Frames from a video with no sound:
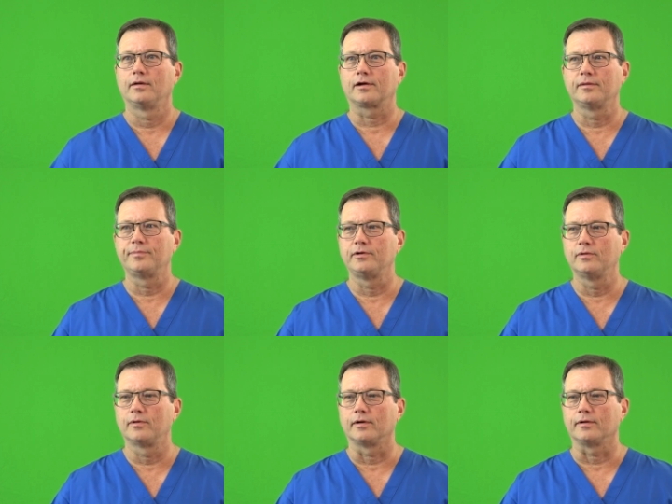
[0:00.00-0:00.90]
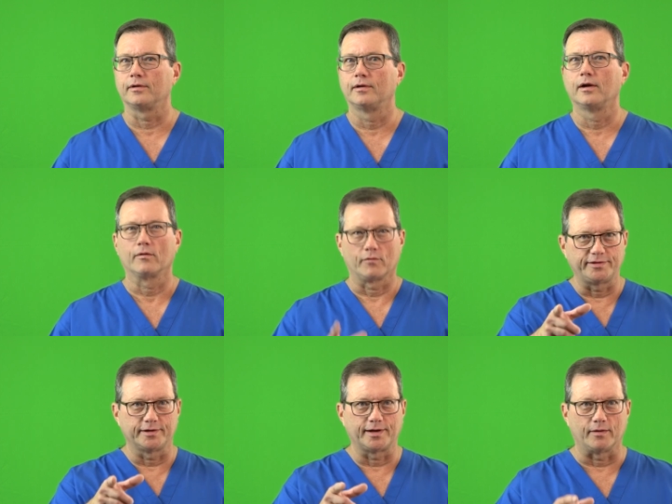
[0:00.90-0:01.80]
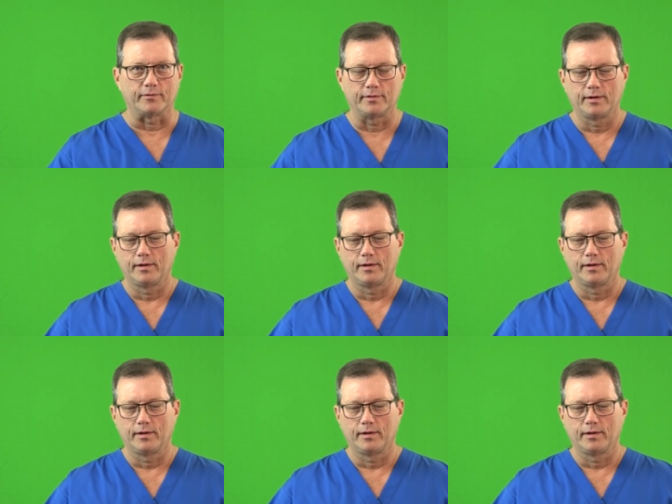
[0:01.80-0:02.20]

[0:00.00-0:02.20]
That could be a new word. Write that down.